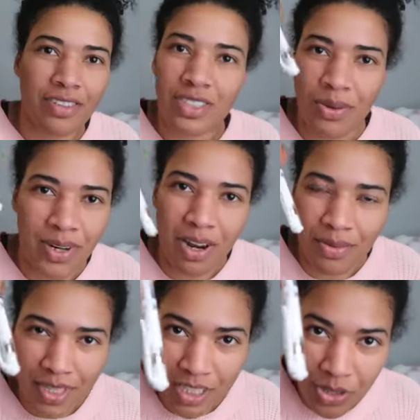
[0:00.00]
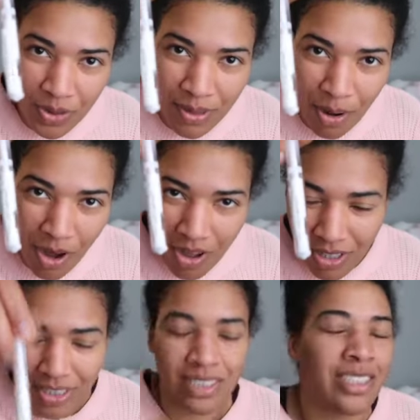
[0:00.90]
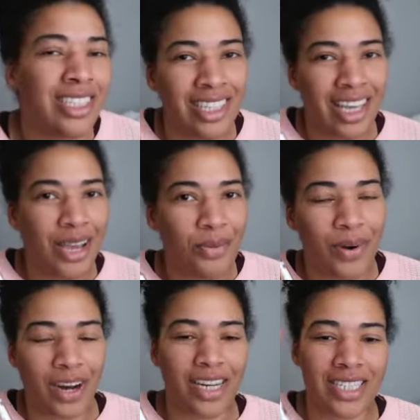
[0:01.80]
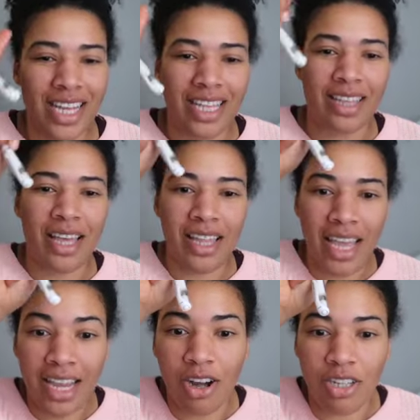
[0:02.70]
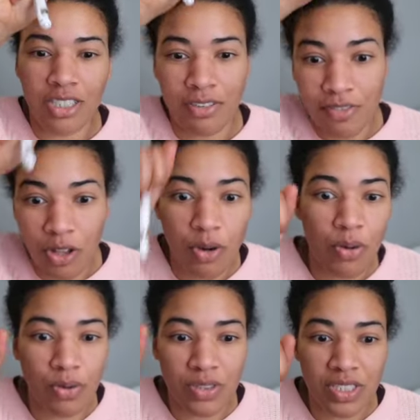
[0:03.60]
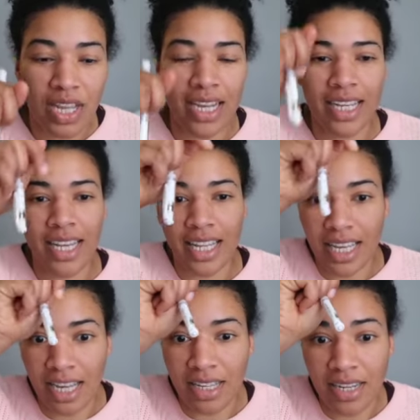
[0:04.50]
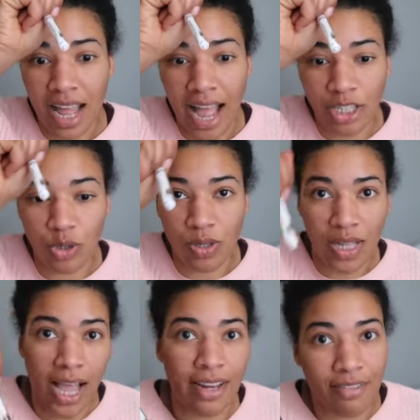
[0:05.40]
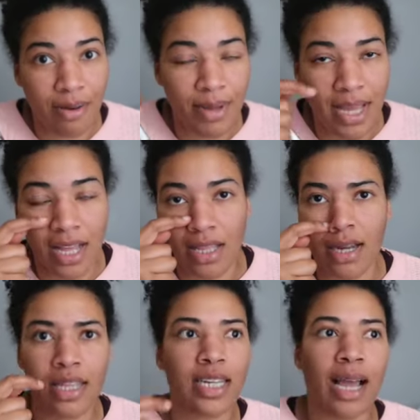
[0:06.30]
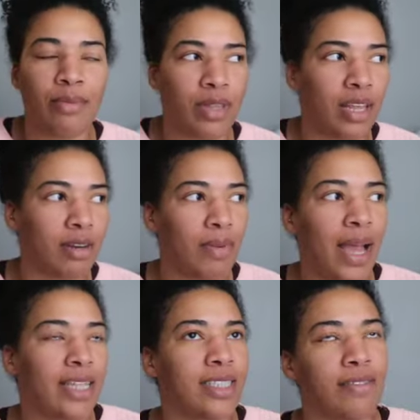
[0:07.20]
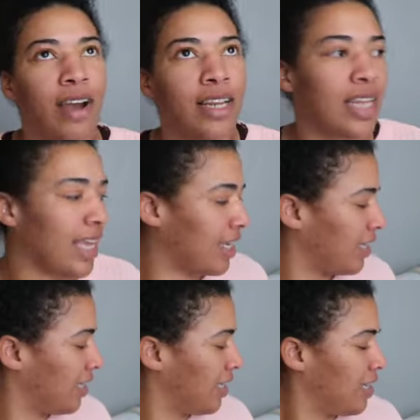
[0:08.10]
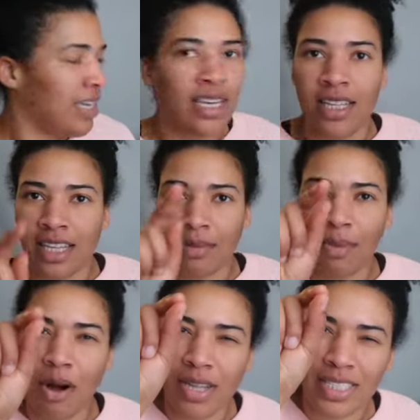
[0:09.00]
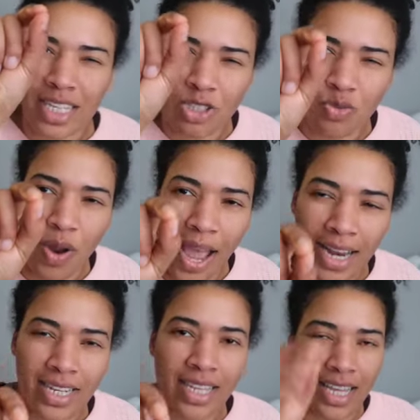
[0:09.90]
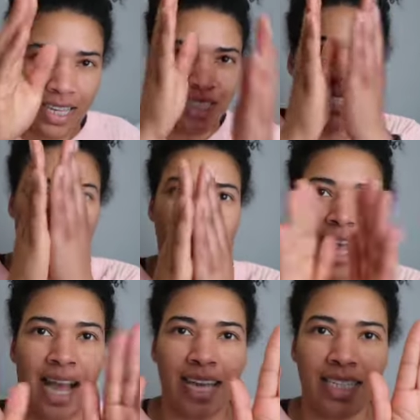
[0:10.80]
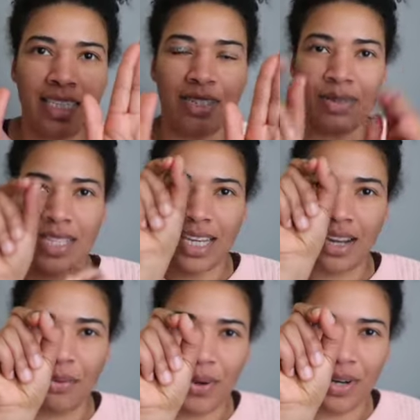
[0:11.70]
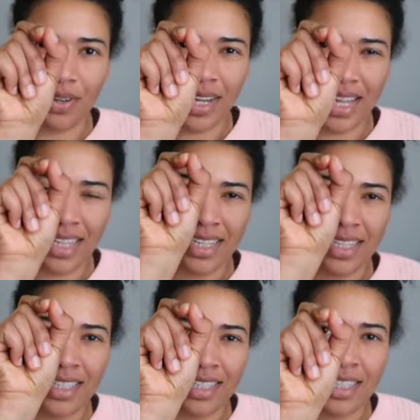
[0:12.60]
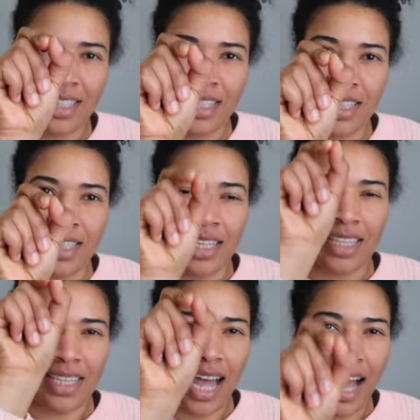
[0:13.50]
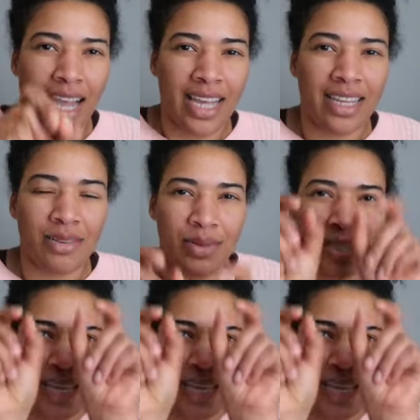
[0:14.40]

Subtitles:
is going on with this Uniball, it works. Like the ink actually flows. I can get like a actual line from it. A lot of the time with other pens, I've gotten like the ball has like dragged the ink to the sides. So it's like a weird like line with